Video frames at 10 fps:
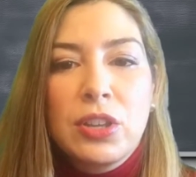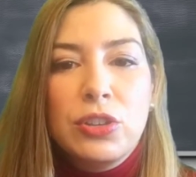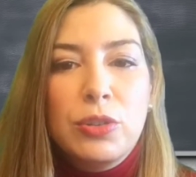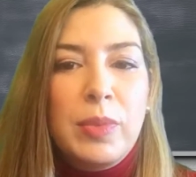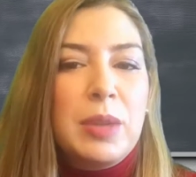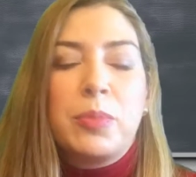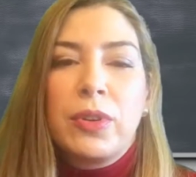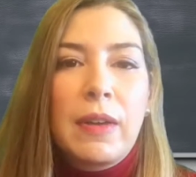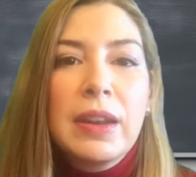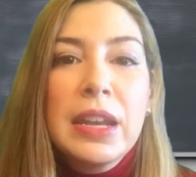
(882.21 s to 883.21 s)
You may
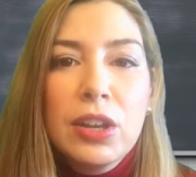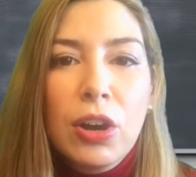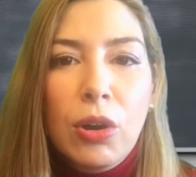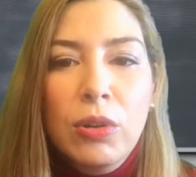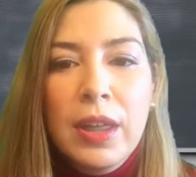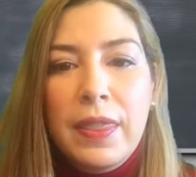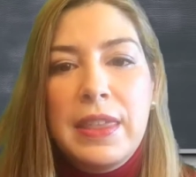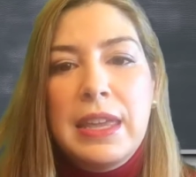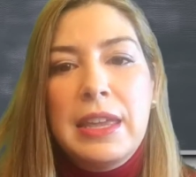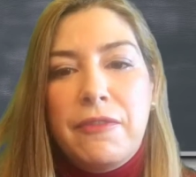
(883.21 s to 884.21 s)
probably know
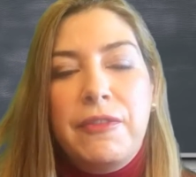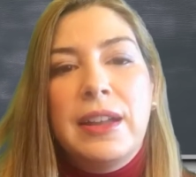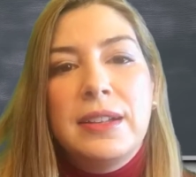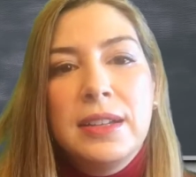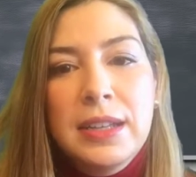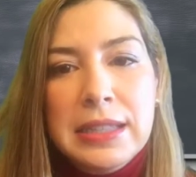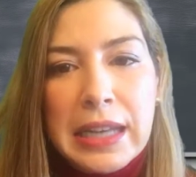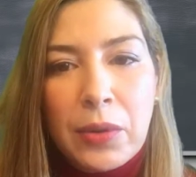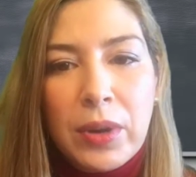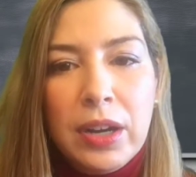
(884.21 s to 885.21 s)
the Eiffel
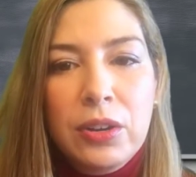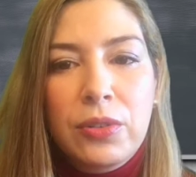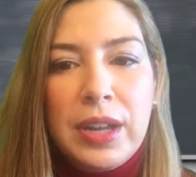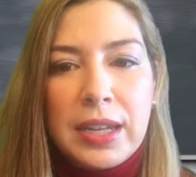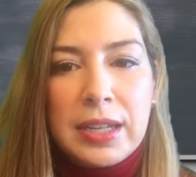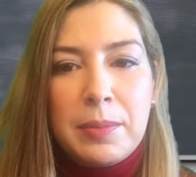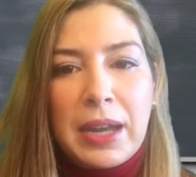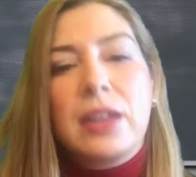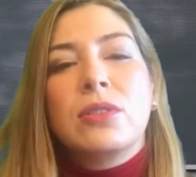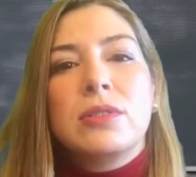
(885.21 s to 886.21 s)
Tower, created
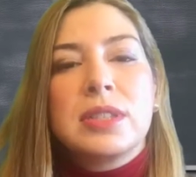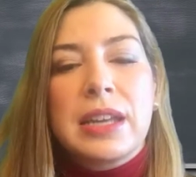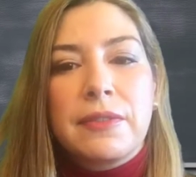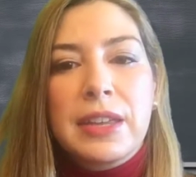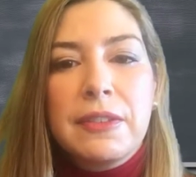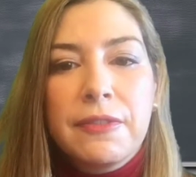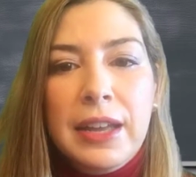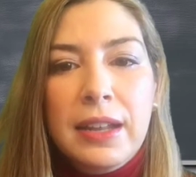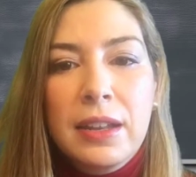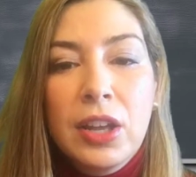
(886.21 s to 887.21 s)
by Gustave
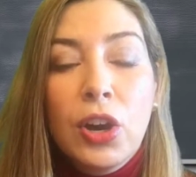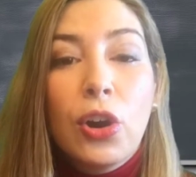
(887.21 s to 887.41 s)
Eiffel,